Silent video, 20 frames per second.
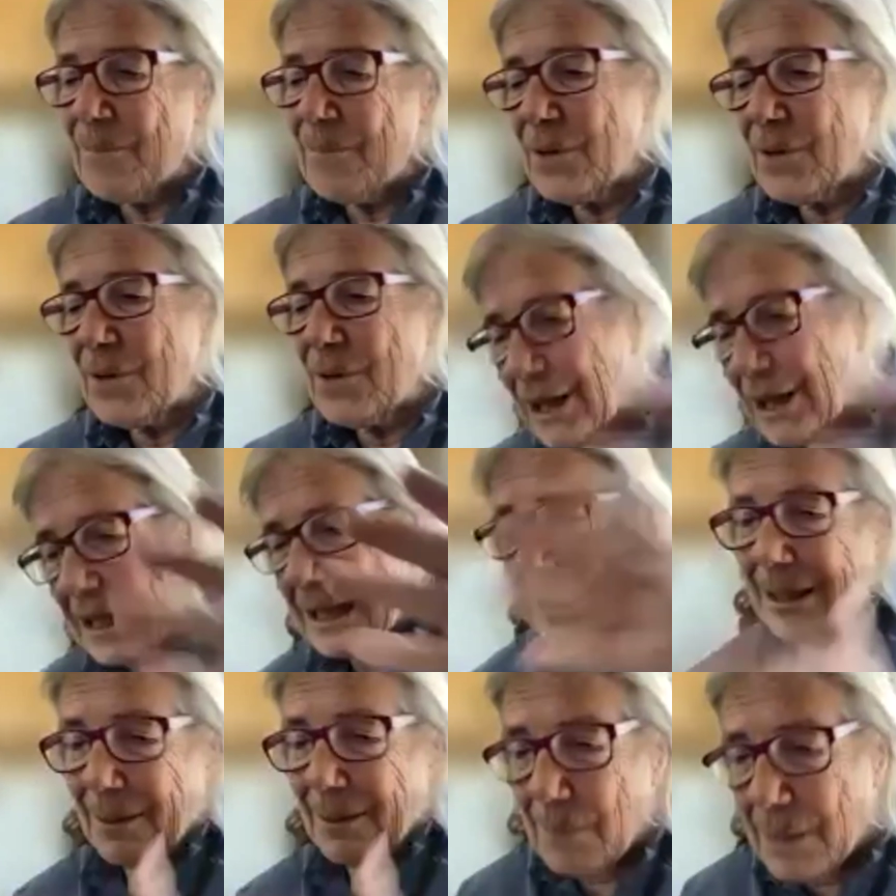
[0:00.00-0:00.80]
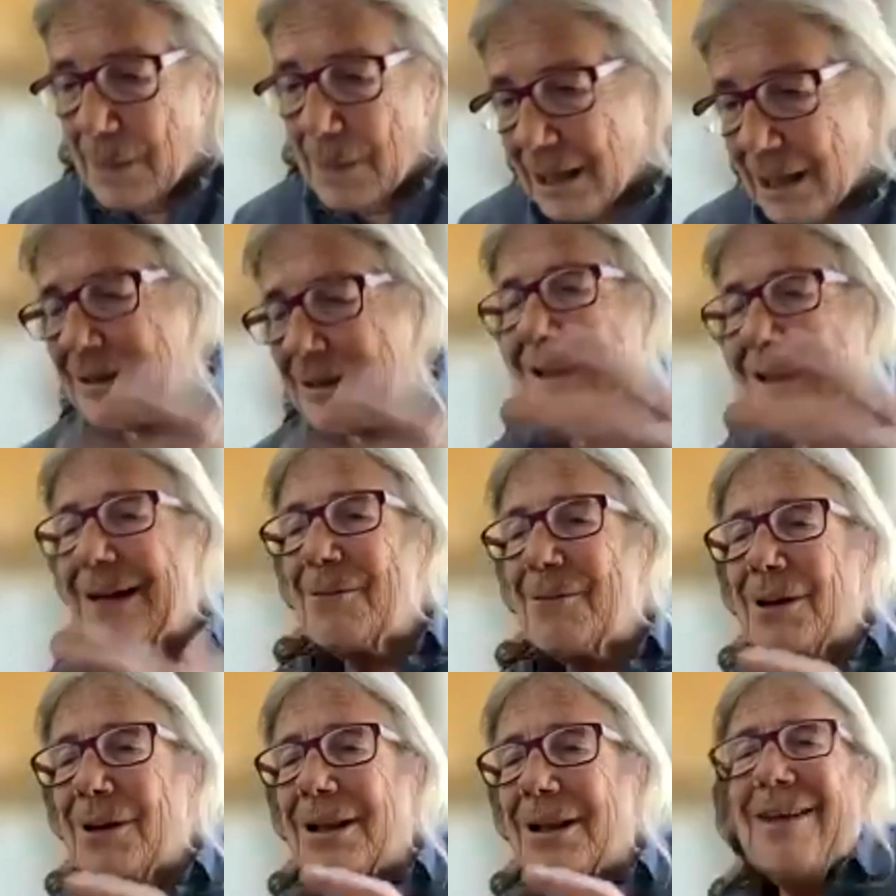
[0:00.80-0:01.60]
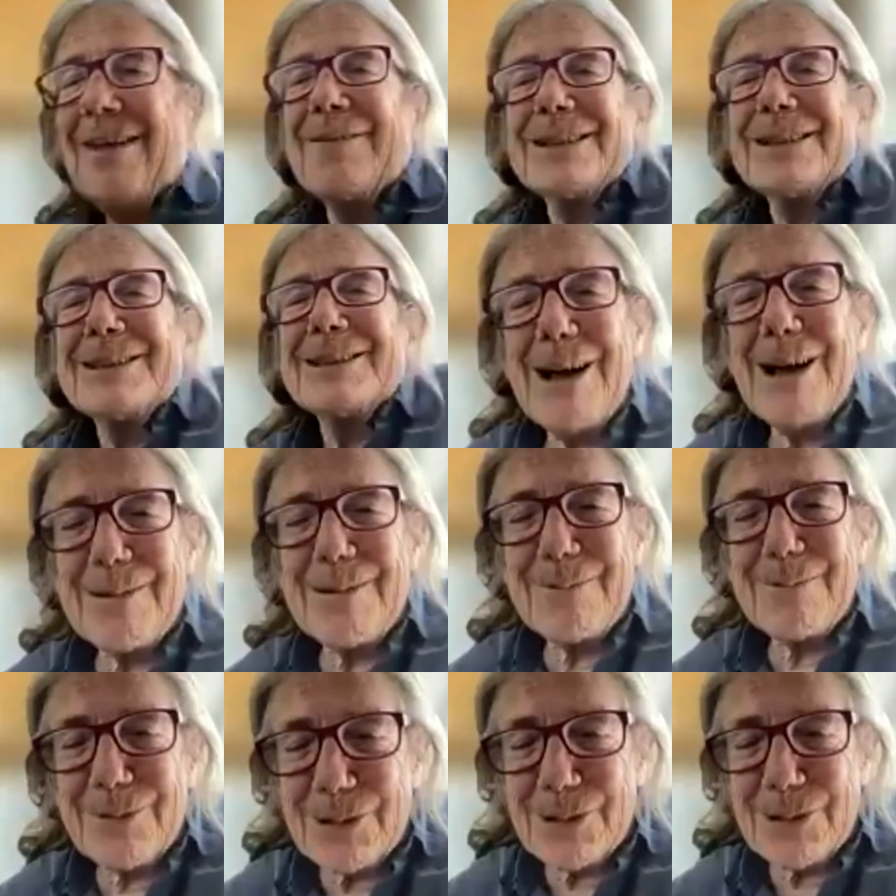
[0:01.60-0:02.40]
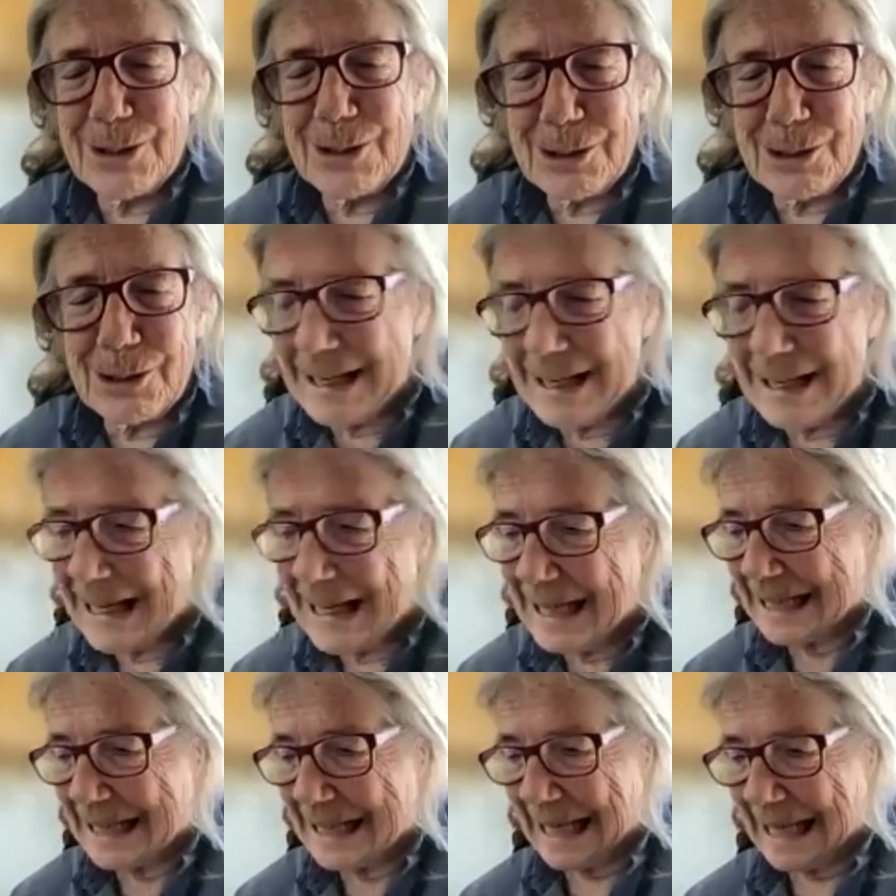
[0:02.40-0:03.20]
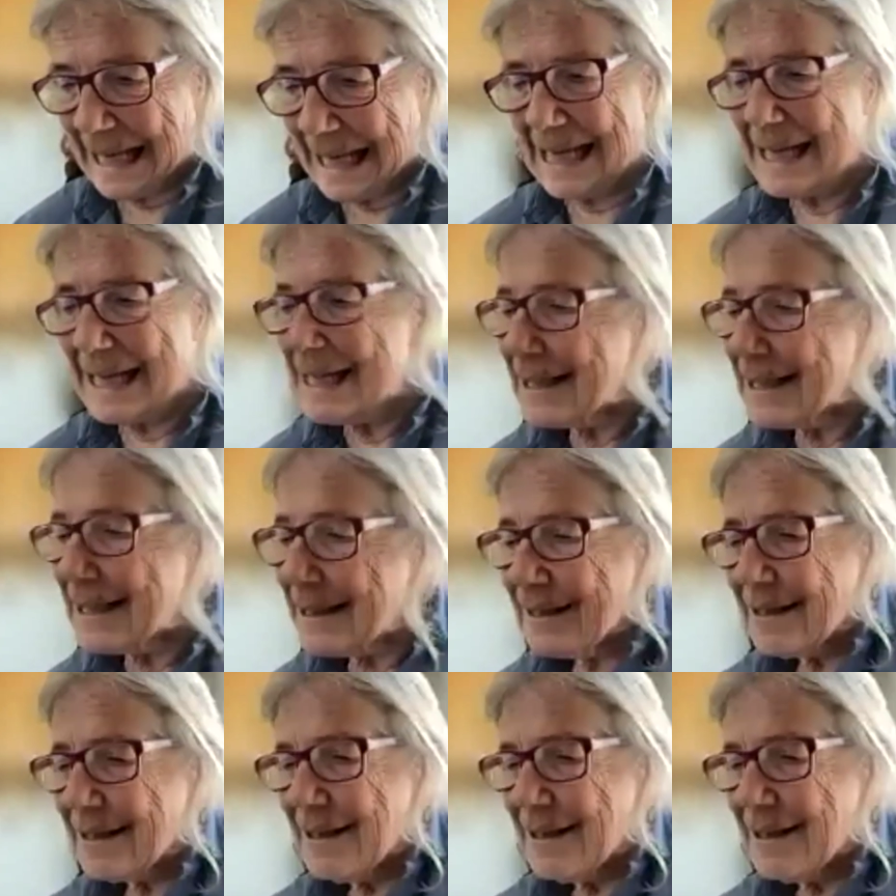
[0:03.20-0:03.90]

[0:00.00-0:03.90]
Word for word: are going to get melded and we'll have a time for Q&A at the end.